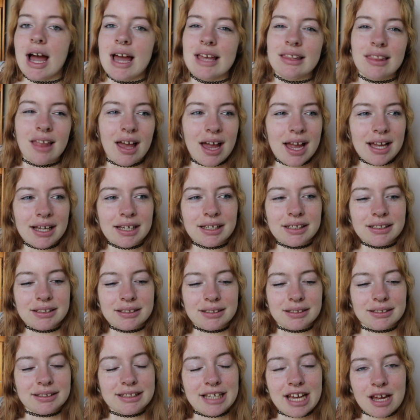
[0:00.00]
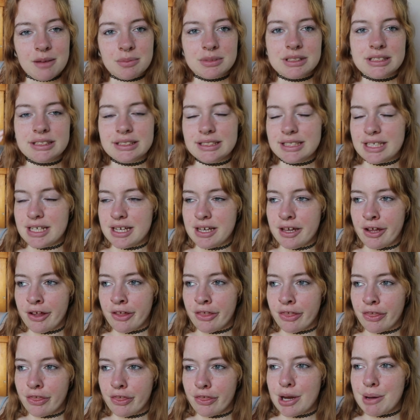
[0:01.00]
I like gapped
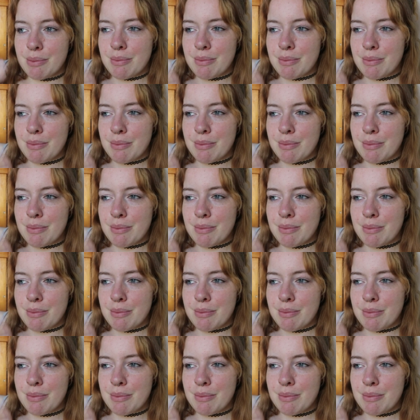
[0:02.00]
teeth.